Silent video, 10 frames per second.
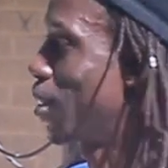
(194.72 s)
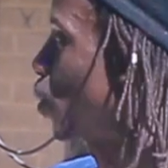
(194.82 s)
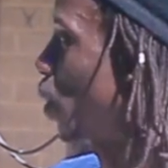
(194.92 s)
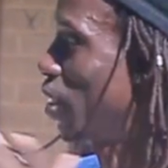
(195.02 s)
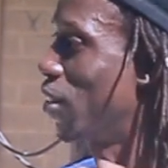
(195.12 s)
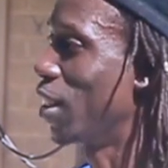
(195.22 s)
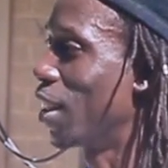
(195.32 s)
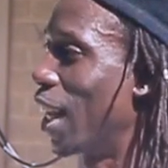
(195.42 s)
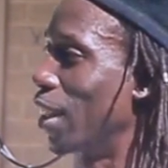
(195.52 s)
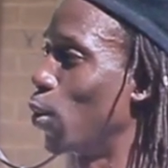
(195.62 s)
you can see
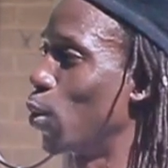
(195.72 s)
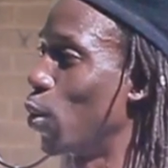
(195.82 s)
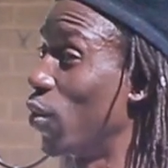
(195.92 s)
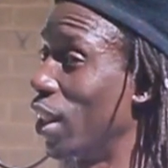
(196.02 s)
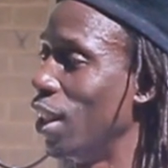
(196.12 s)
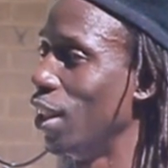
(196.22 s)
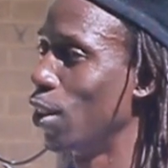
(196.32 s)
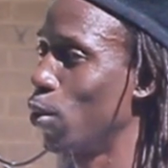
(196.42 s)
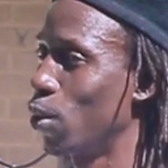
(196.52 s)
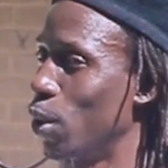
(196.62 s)
light all over.
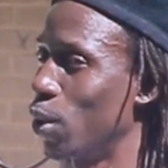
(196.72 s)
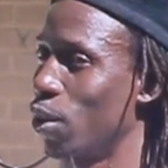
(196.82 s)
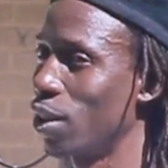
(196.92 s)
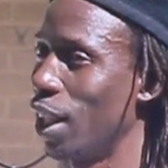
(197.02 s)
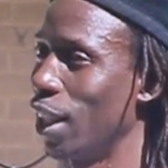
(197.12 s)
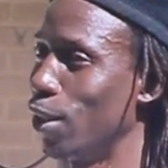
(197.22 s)
So it's just like,